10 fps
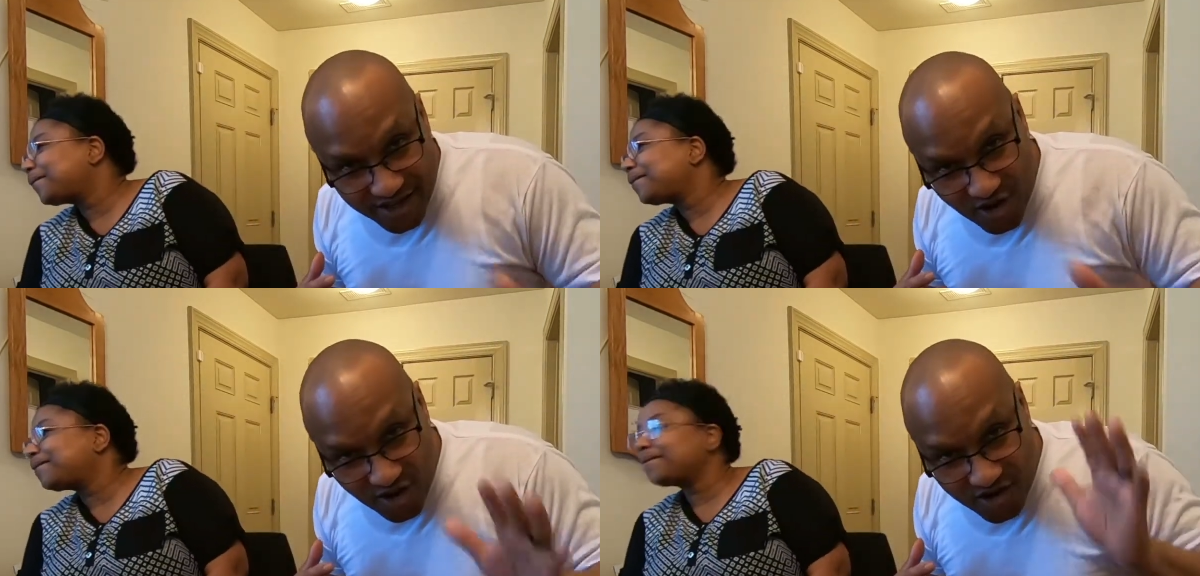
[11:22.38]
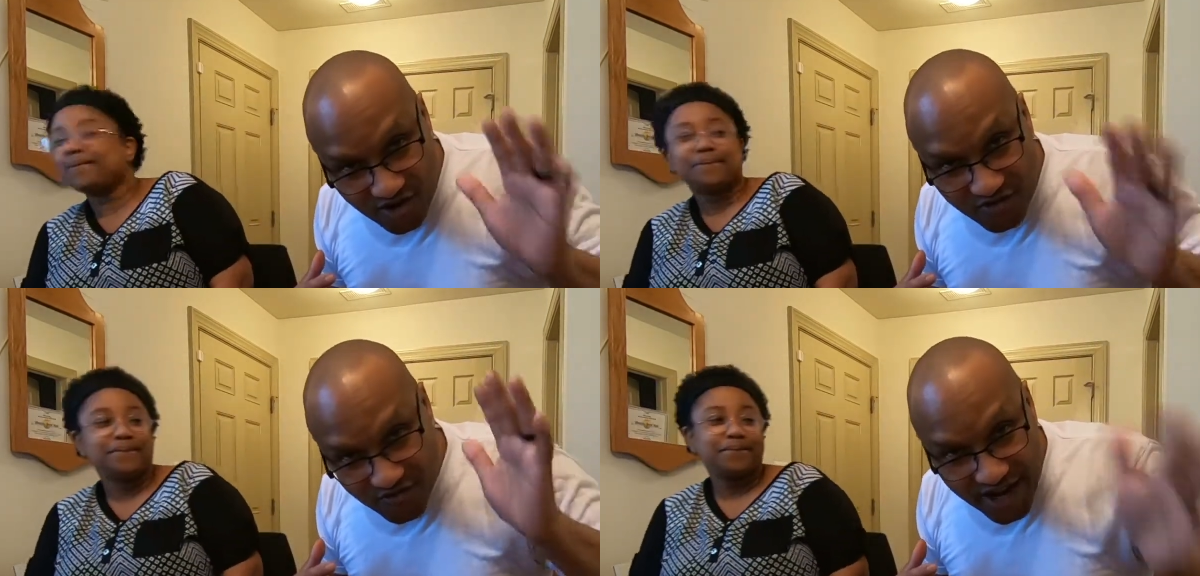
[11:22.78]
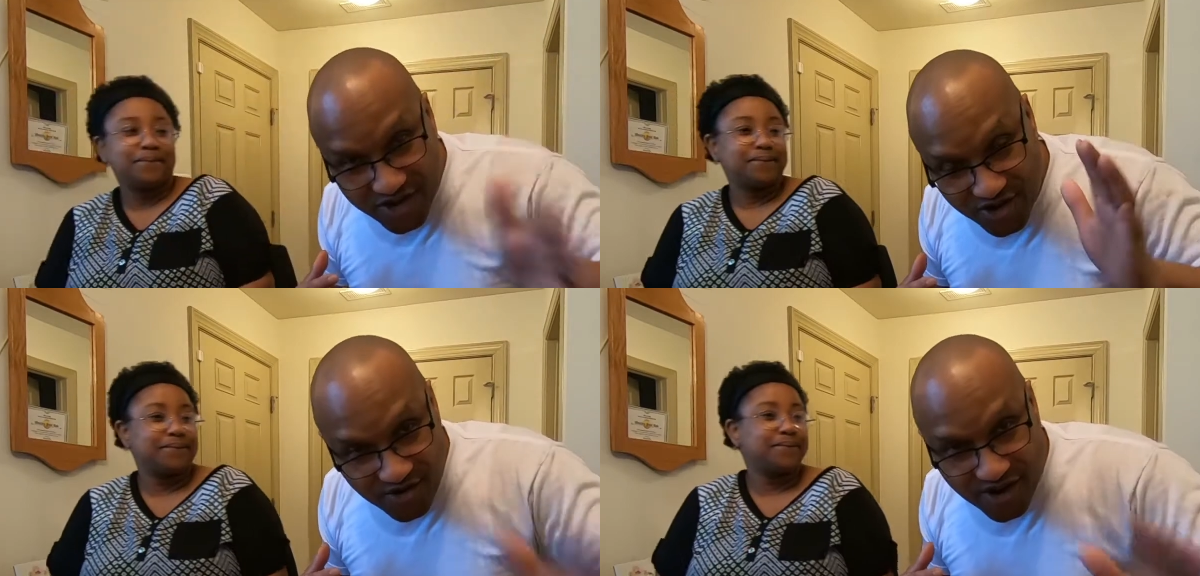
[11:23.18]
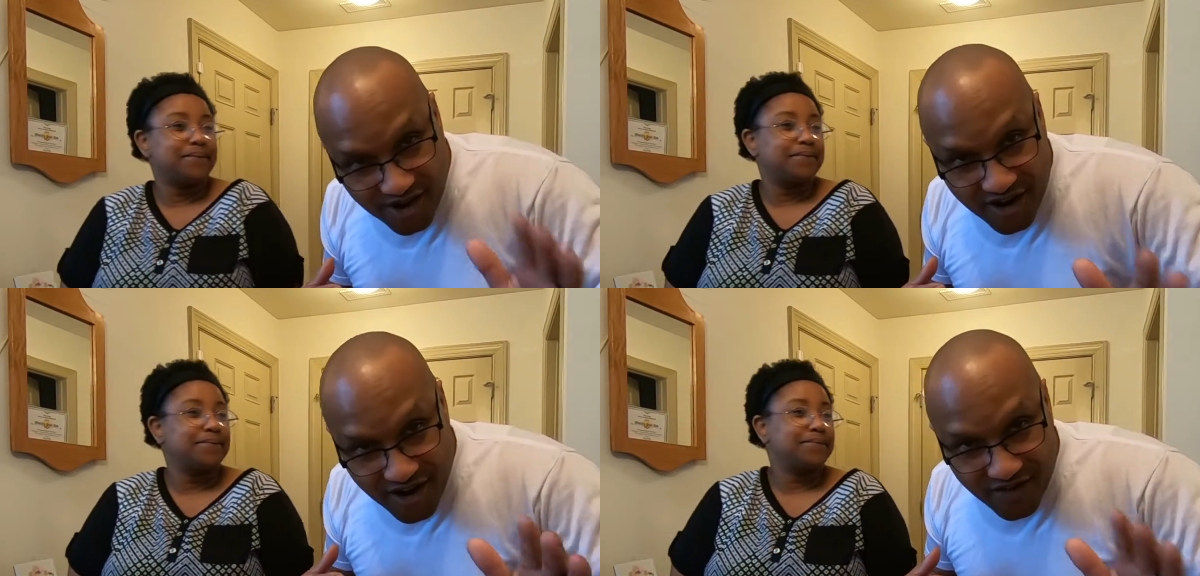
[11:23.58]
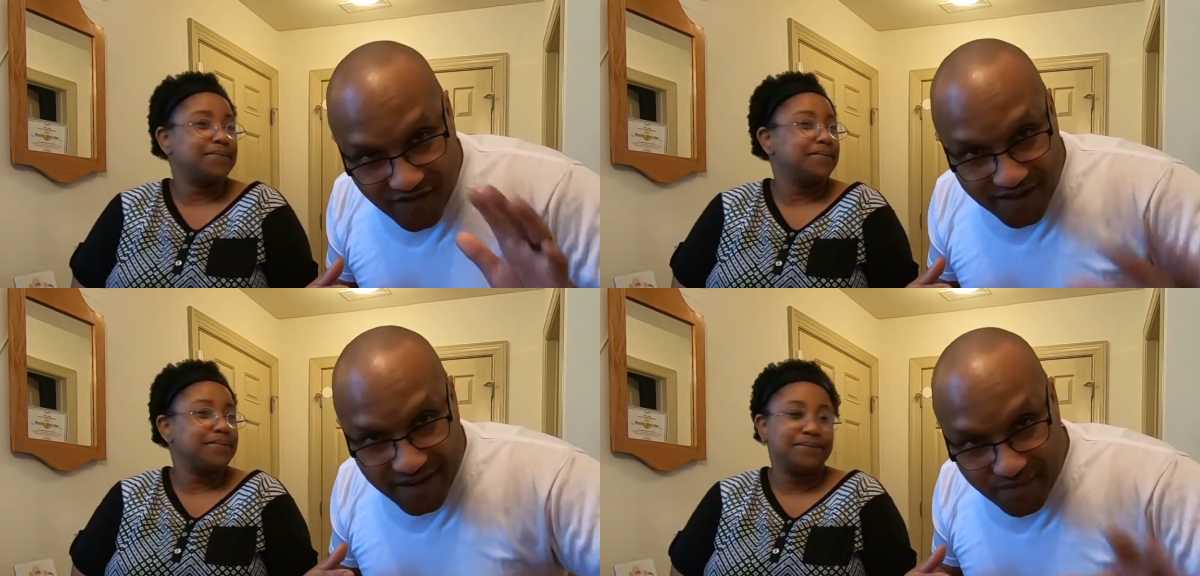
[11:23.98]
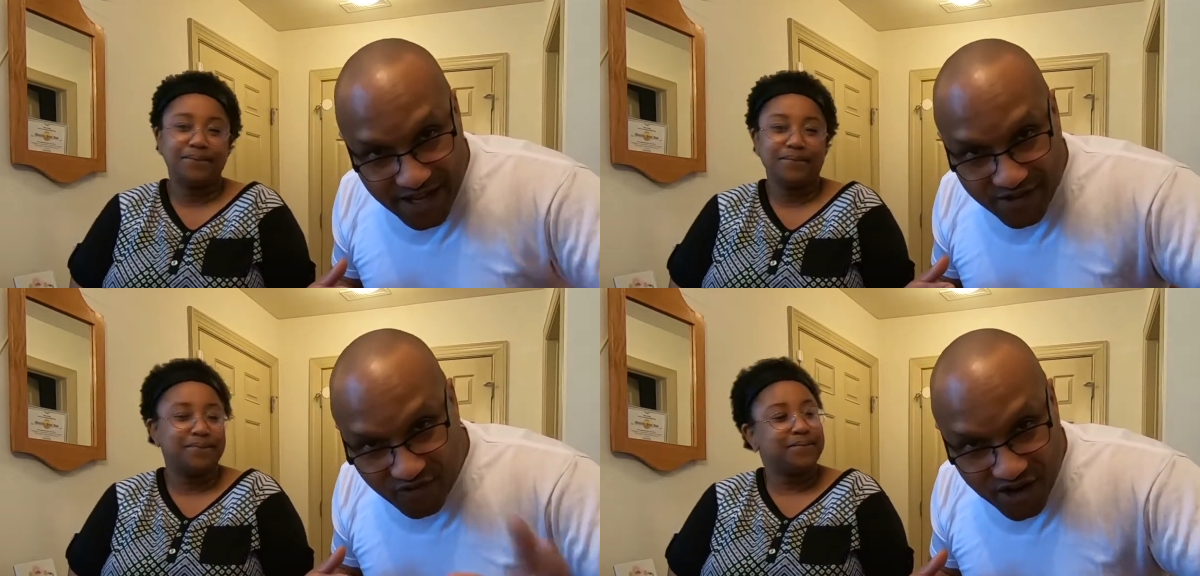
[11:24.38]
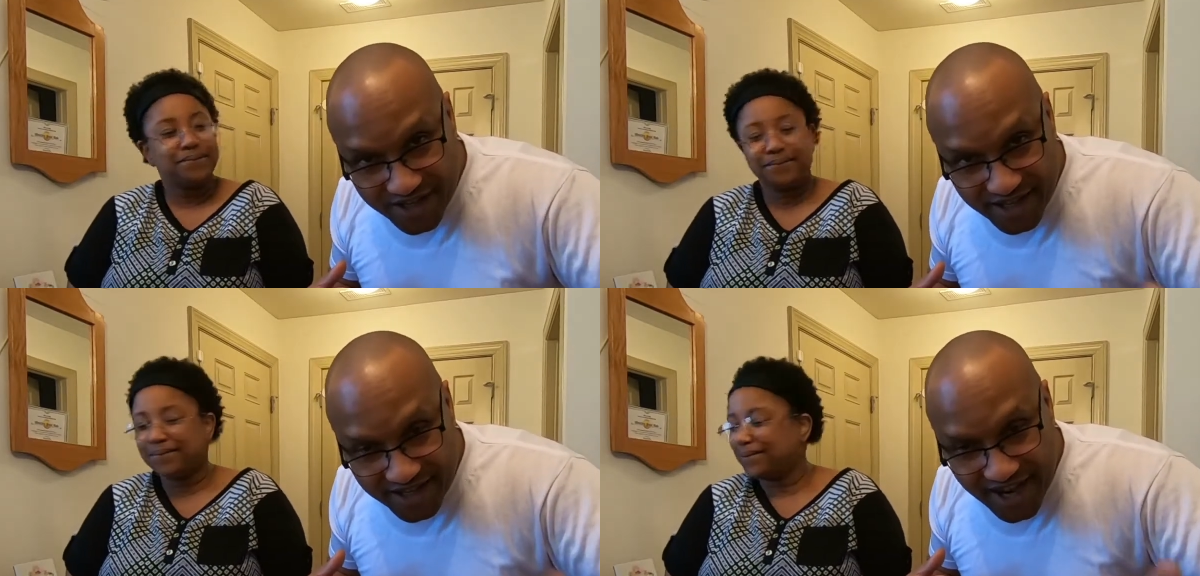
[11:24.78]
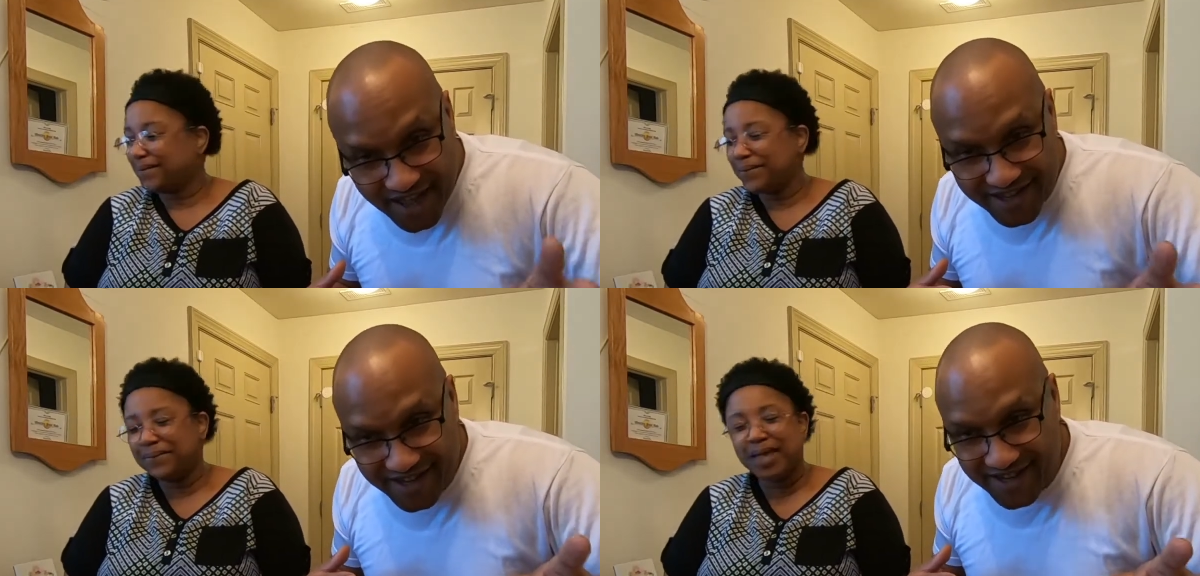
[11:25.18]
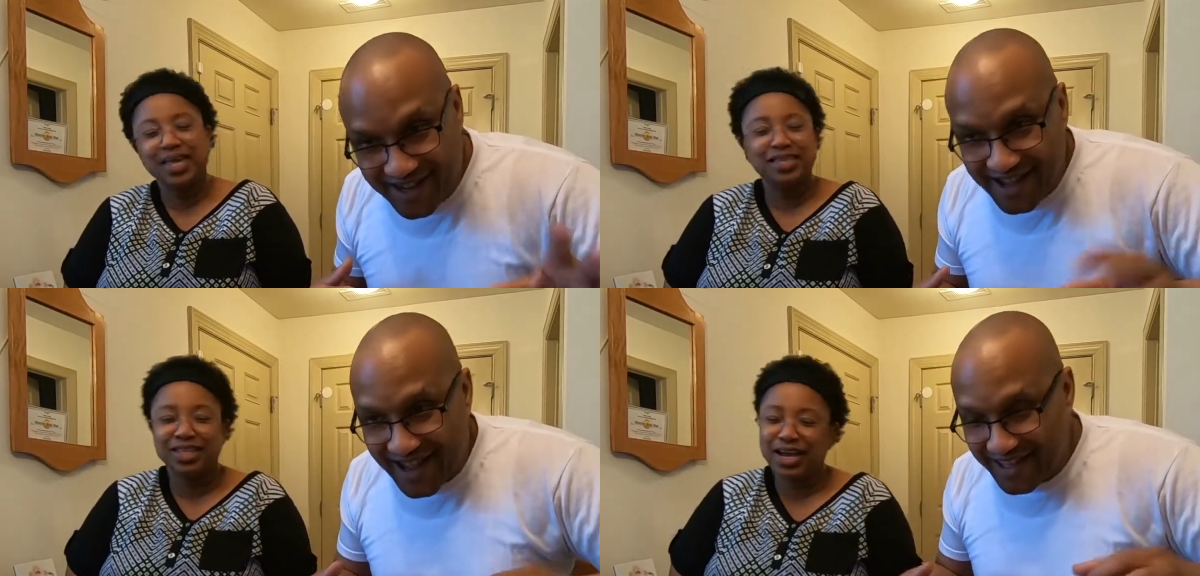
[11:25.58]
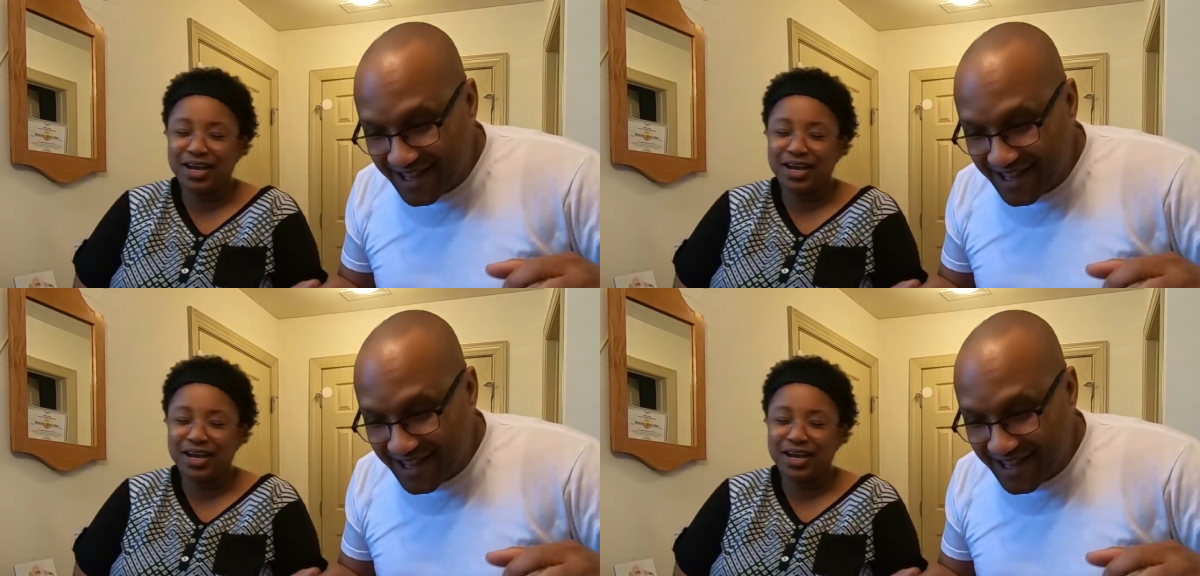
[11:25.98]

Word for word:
Speaker 1: is gonna go rescue her from the, in Russian intelligence, no.